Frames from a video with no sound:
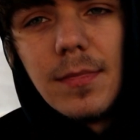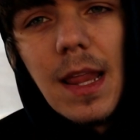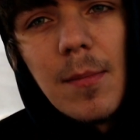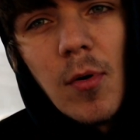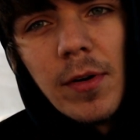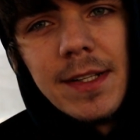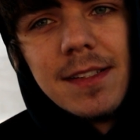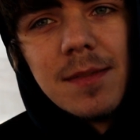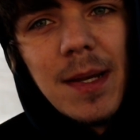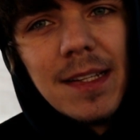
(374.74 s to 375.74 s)
that point
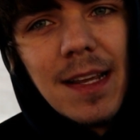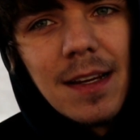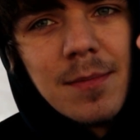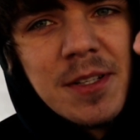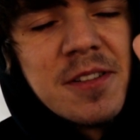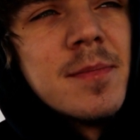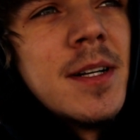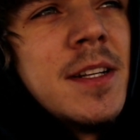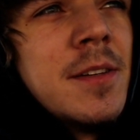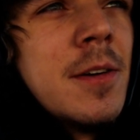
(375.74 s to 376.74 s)
needs to make that commission
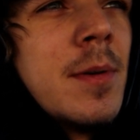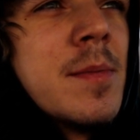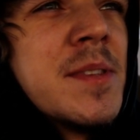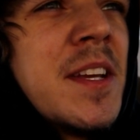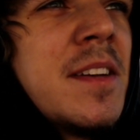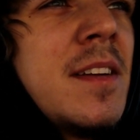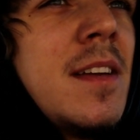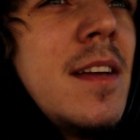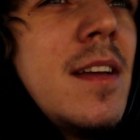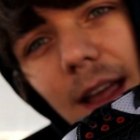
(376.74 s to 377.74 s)
money, you know what I'm saying?
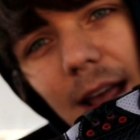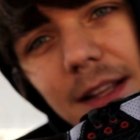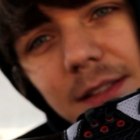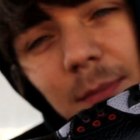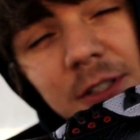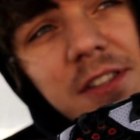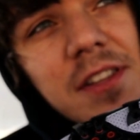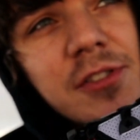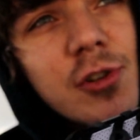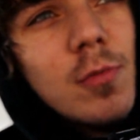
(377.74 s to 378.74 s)
As much as
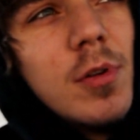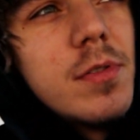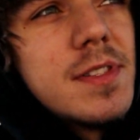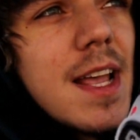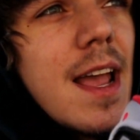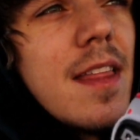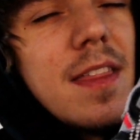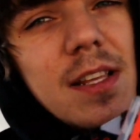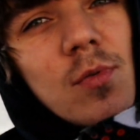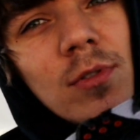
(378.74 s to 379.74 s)
the True Blue set,
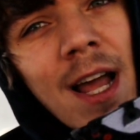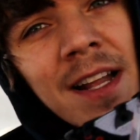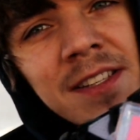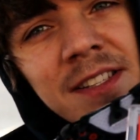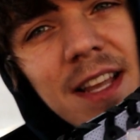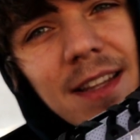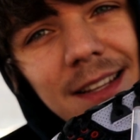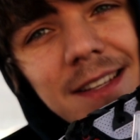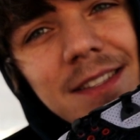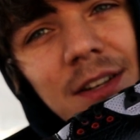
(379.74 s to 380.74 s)
these will not sit.
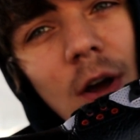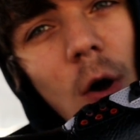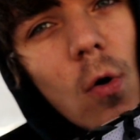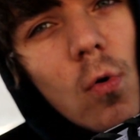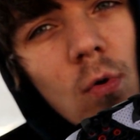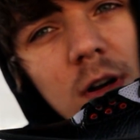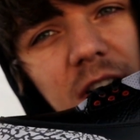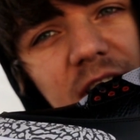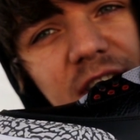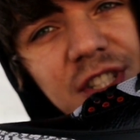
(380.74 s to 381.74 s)
This is an
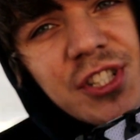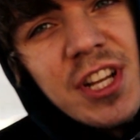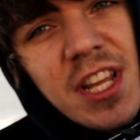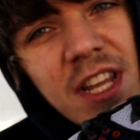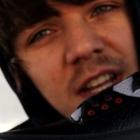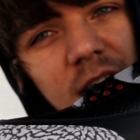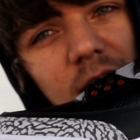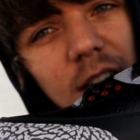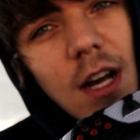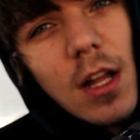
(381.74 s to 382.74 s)
OG
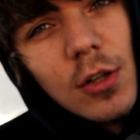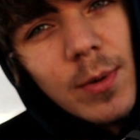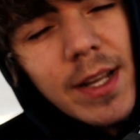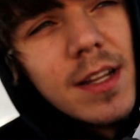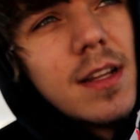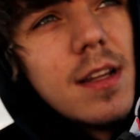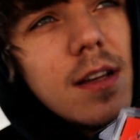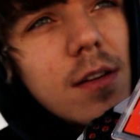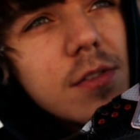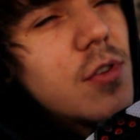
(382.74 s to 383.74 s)
colorway.
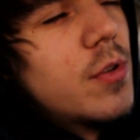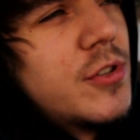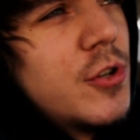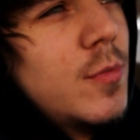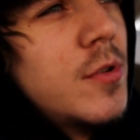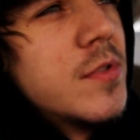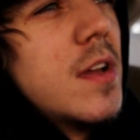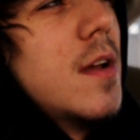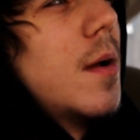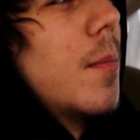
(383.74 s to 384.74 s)
So are the True Blues.
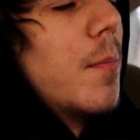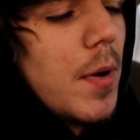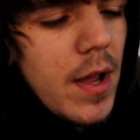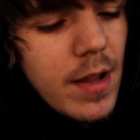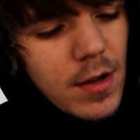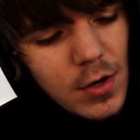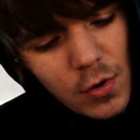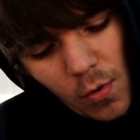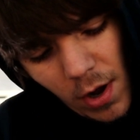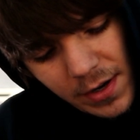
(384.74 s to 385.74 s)
But
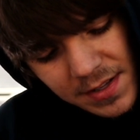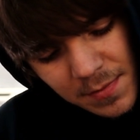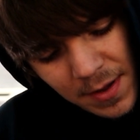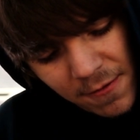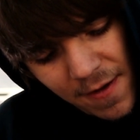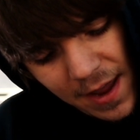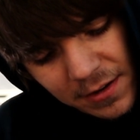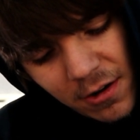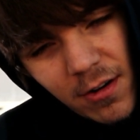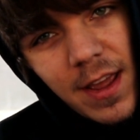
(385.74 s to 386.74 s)
quality is a big
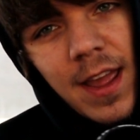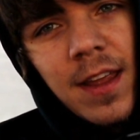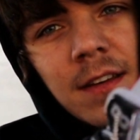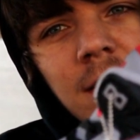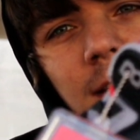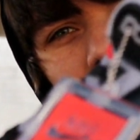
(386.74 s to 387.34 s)
factor, and